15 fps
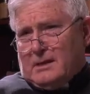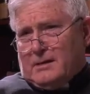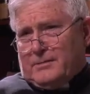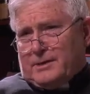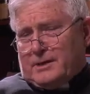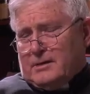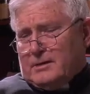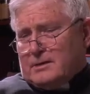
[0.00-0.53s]

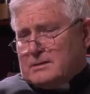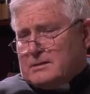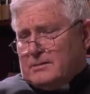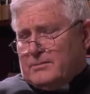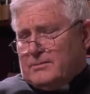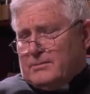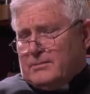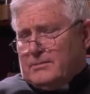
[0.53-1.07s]
Because
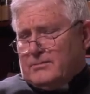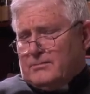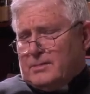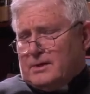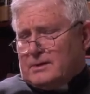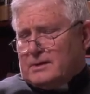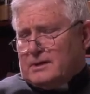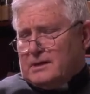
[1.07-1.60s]

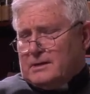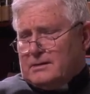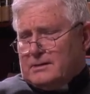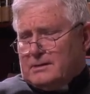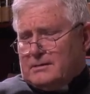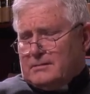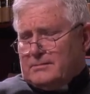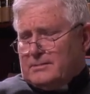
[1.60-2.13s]
what I